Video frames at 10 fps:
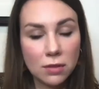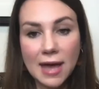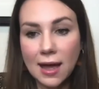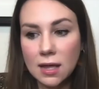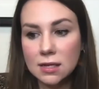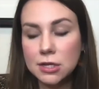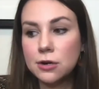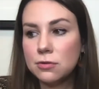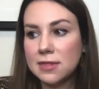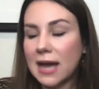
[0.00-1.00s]
that you
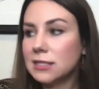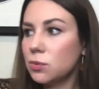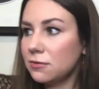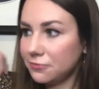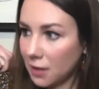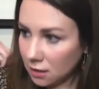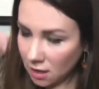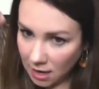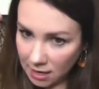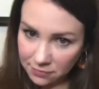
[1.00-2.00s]
know that's what felt
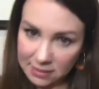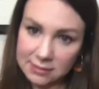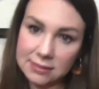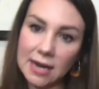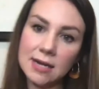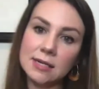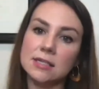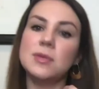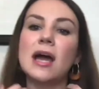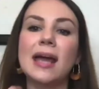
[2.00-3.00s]
kind of exciting to
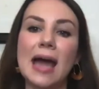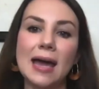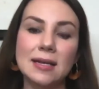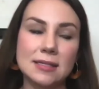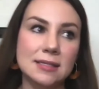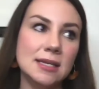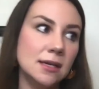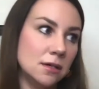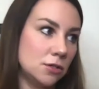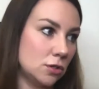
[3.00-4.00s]
me i hadn't seen
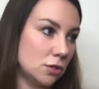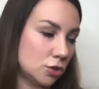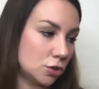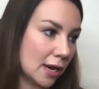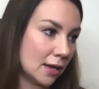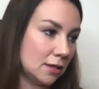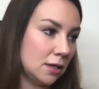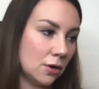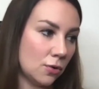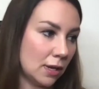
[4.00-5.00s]
a trans you
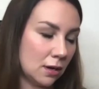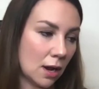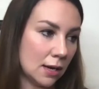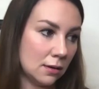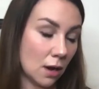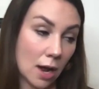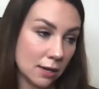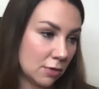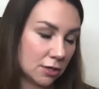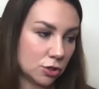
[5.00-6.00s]
know and and
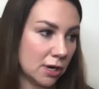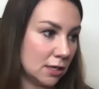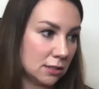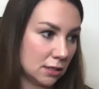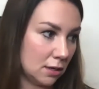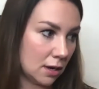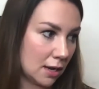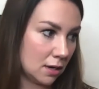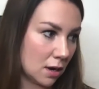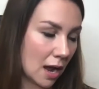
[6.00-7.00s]
i'm not trans and
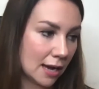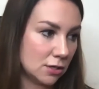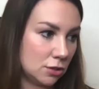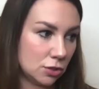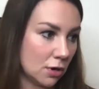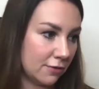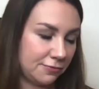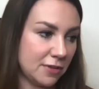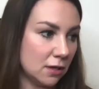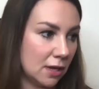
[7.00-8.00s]
and i do not
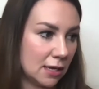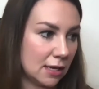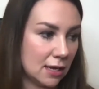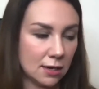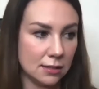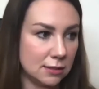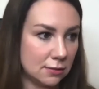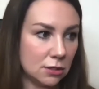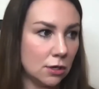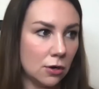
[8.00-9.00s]
feel like it is
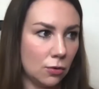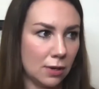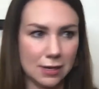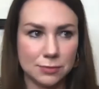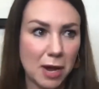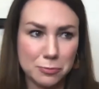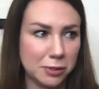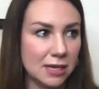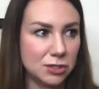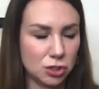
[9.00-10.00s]
you know it is my
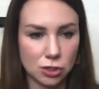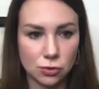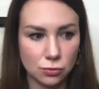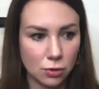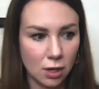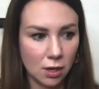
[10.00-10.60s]
place to